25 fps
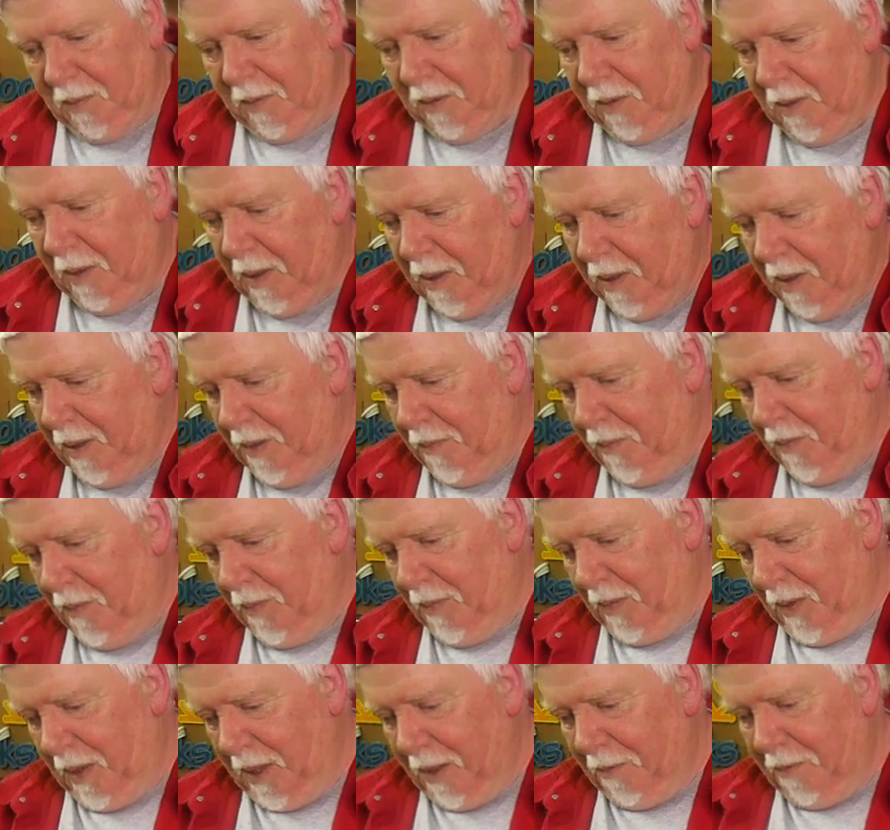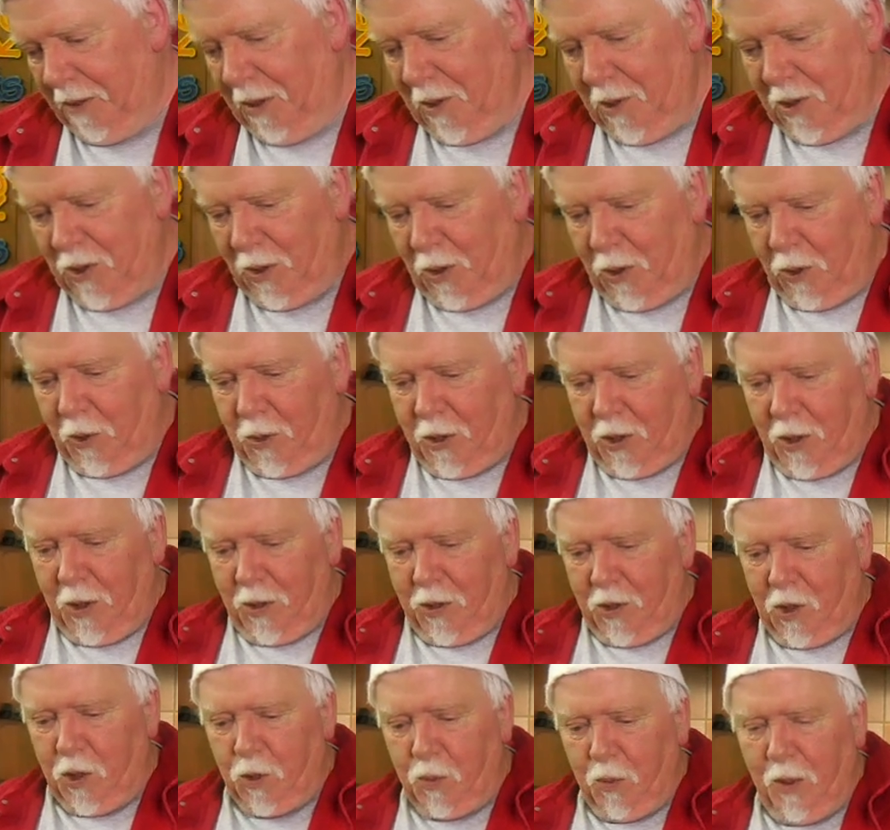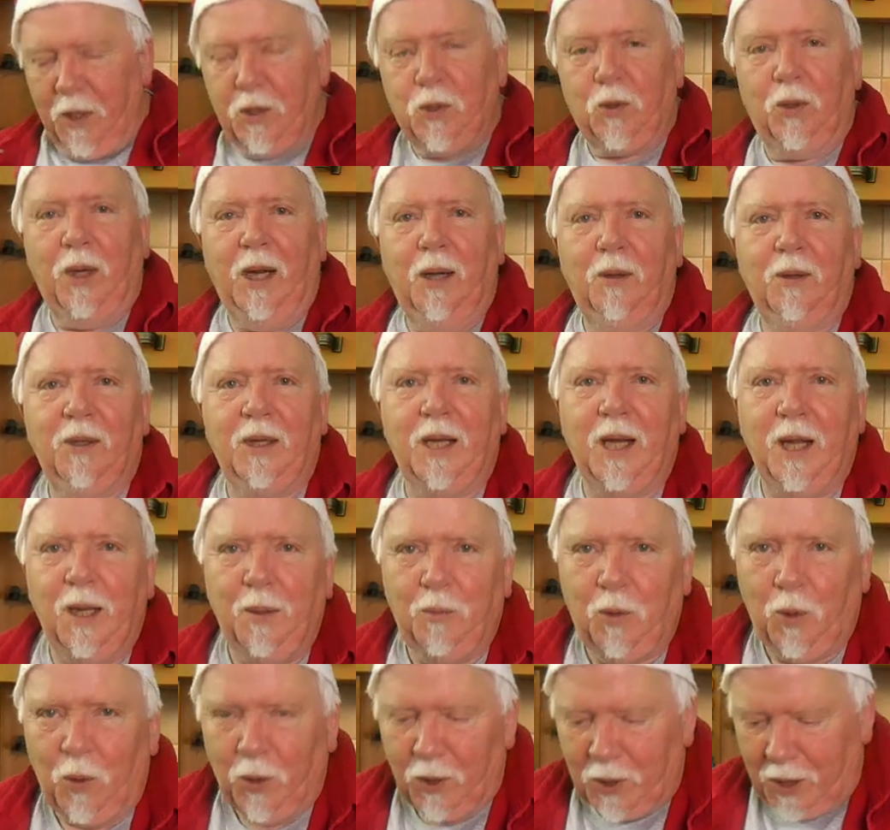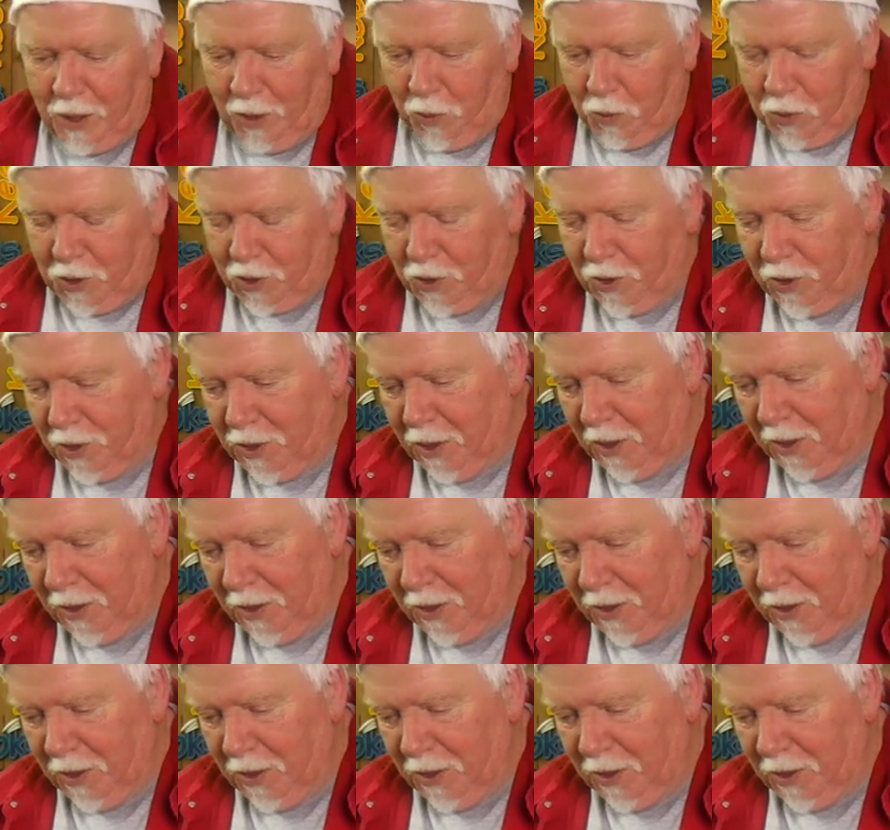And give these a good swizz round, get them all coated.